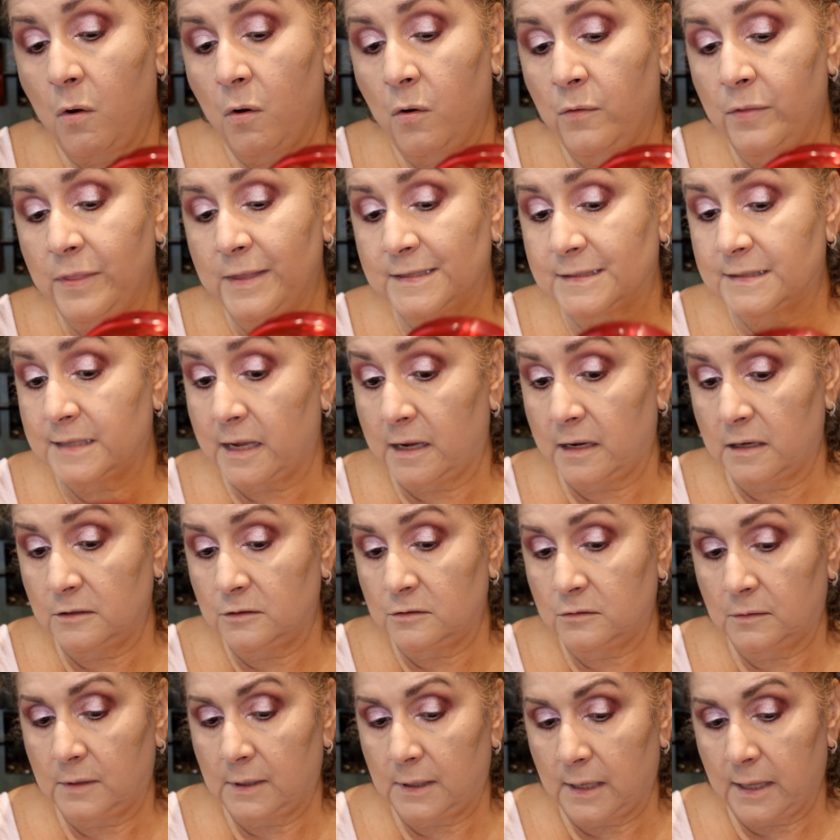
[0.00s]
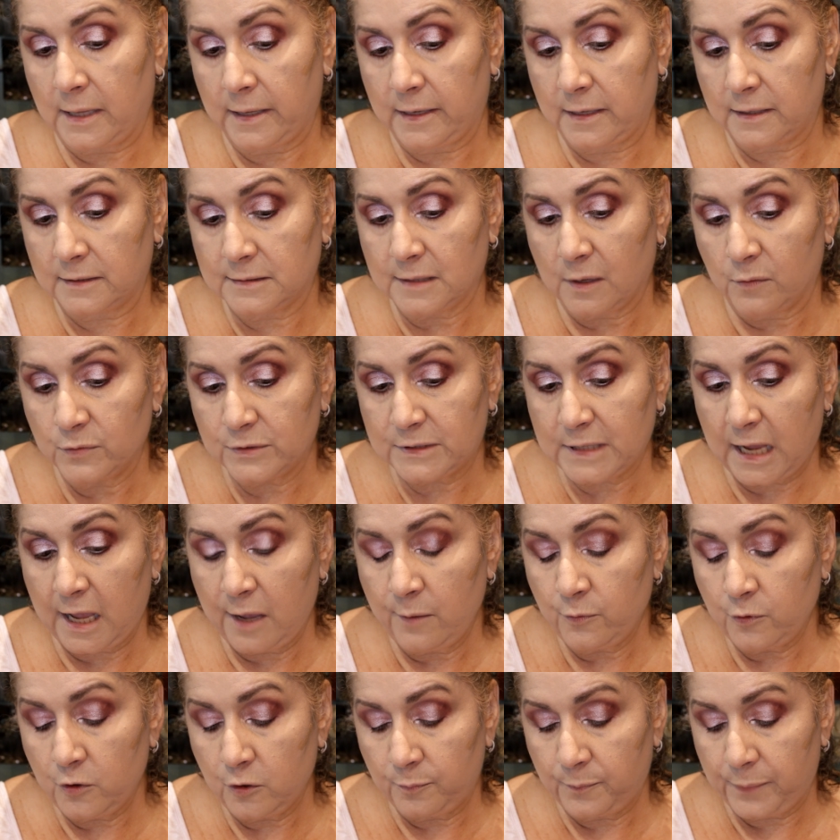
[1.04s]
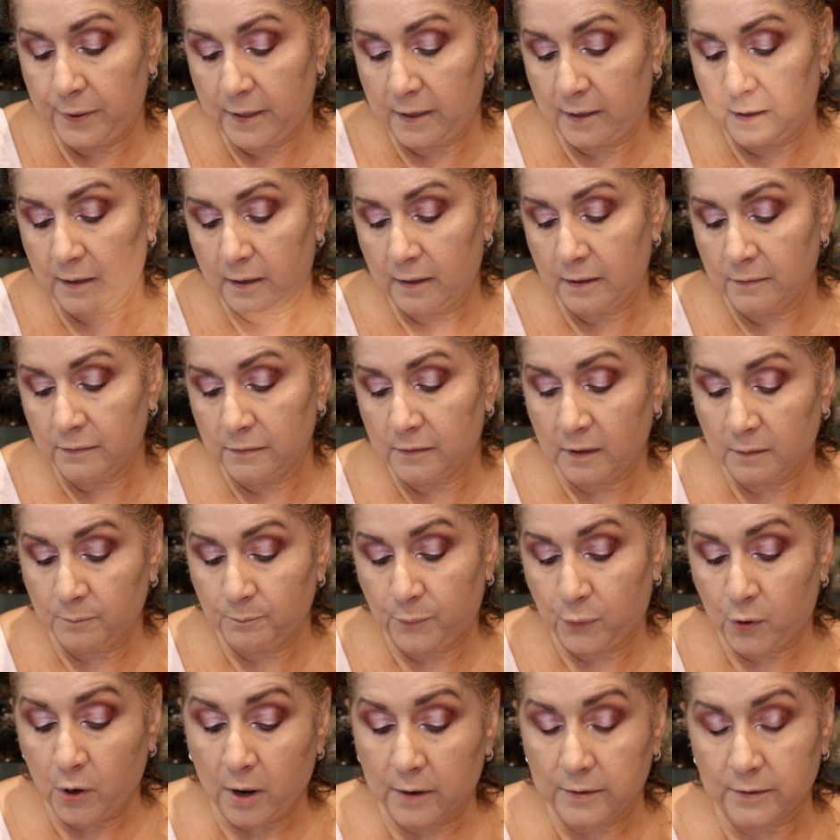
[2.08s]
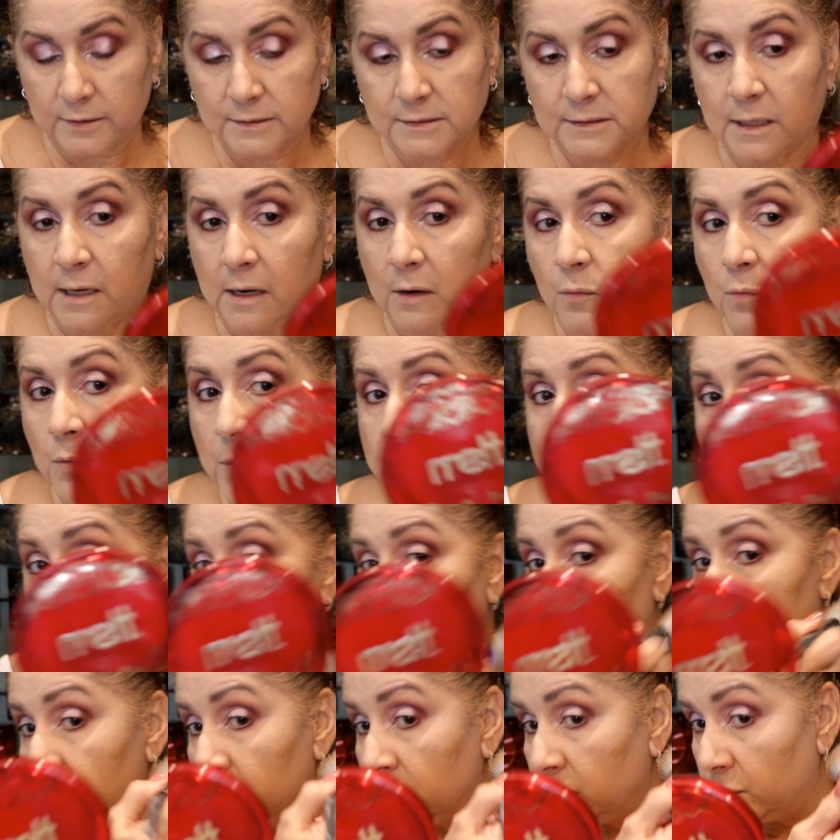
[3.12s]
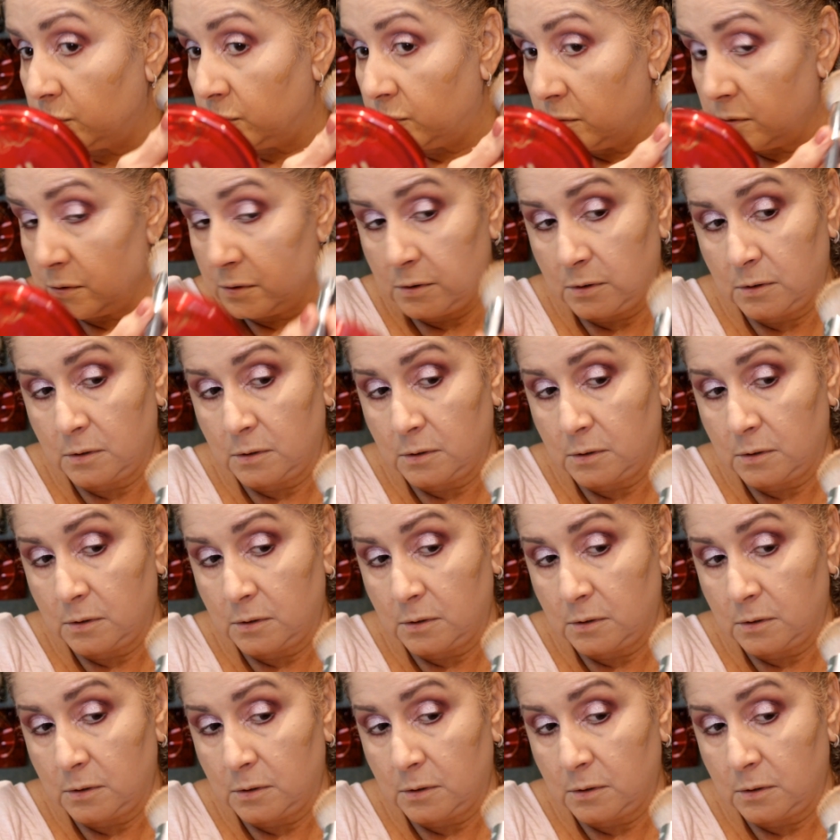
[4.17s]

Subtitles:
or the second to the lightest. I was able to pick the products that I wanted to